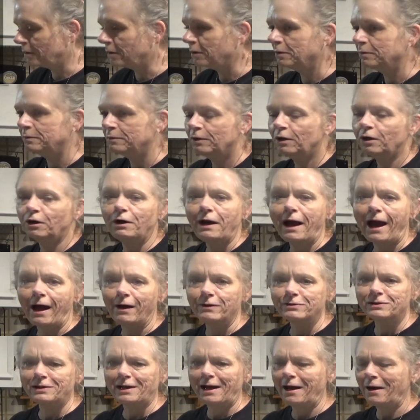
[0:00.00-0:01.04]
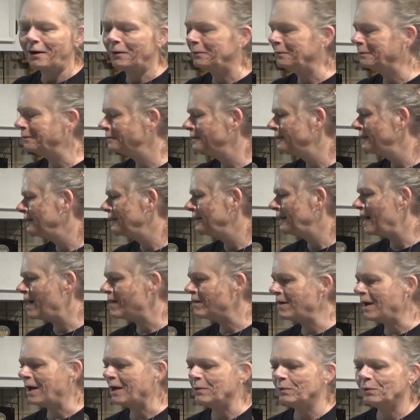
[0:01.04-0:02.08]
her, her house now.
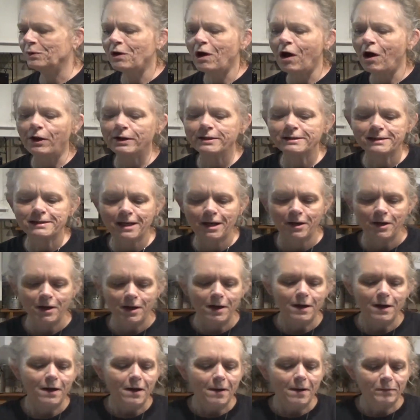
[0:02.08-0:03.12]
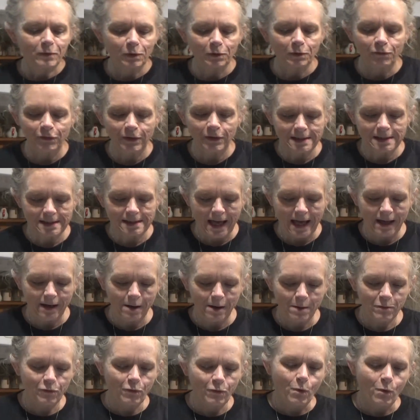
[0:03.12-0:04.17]
Everything we call it. So I'm going to fix that
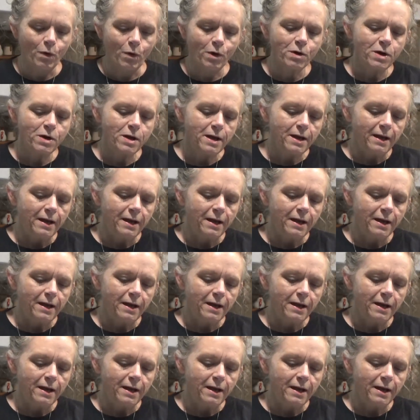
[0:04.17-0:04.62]
up for her.